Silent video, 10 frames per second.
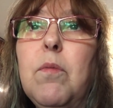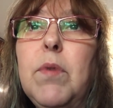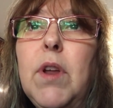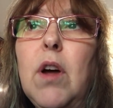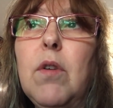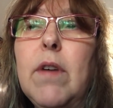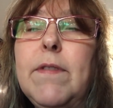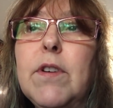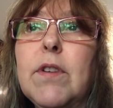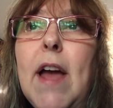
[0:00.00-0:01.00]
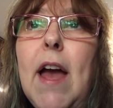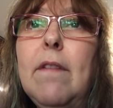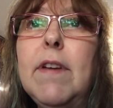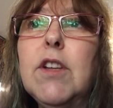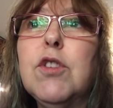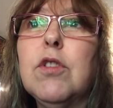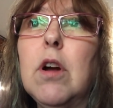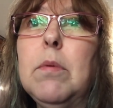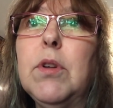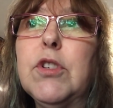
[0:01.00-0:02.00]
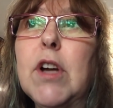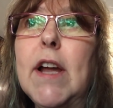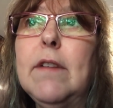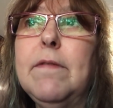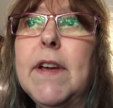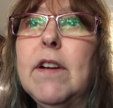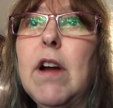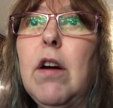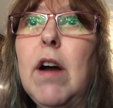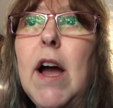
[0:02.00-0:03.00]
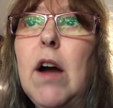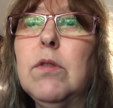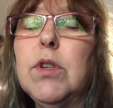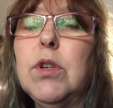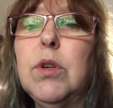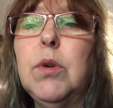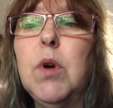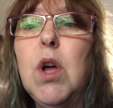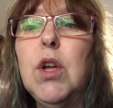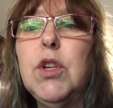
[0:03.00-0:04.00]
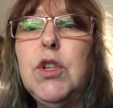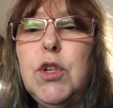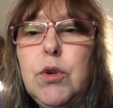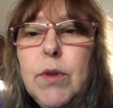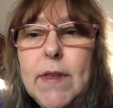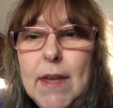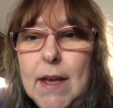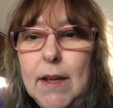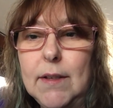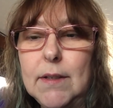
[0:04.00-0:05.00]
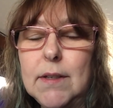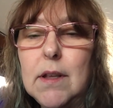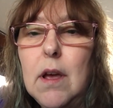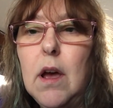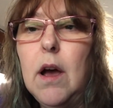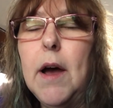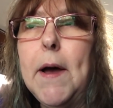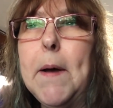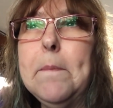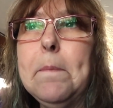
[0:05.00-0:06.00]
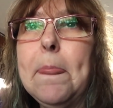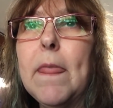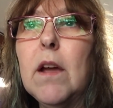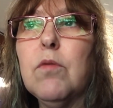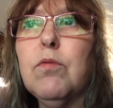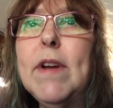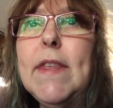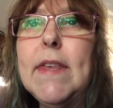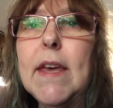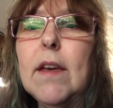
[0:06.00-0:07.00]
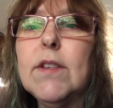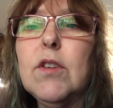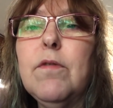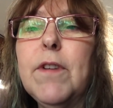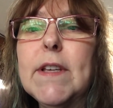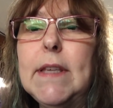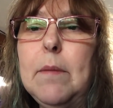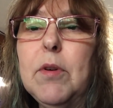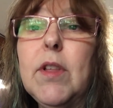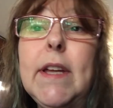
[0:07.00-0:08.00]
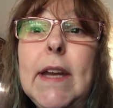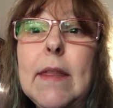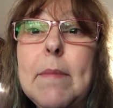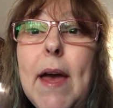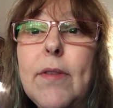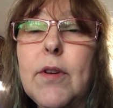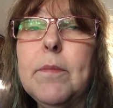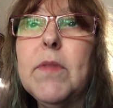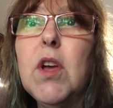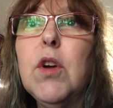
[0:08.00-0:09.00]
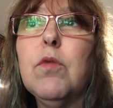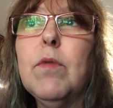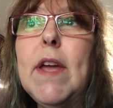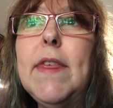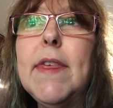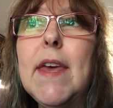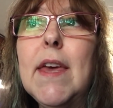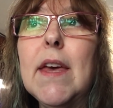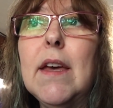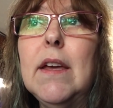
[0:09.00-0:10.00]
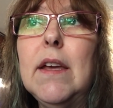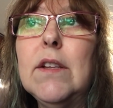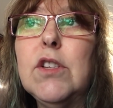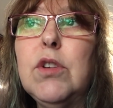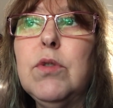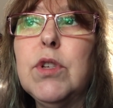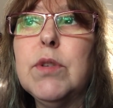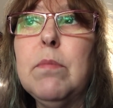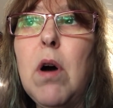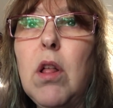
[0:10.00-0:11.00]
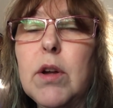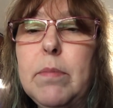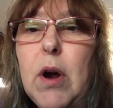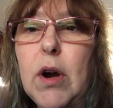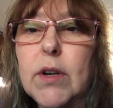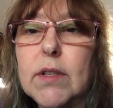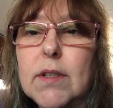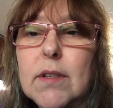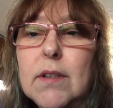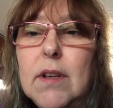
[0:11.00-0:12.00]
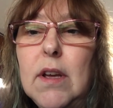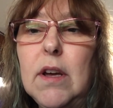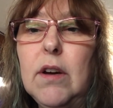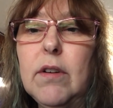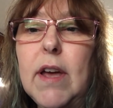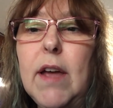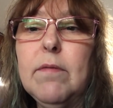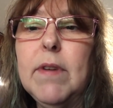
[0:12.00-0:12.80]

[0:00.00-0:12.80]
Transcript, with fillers: you know, if you're having trouble trying to figure out how to do things, um, rethink it. So, for example, cleaning the bathroom, rethink it into smaller parts. Okay,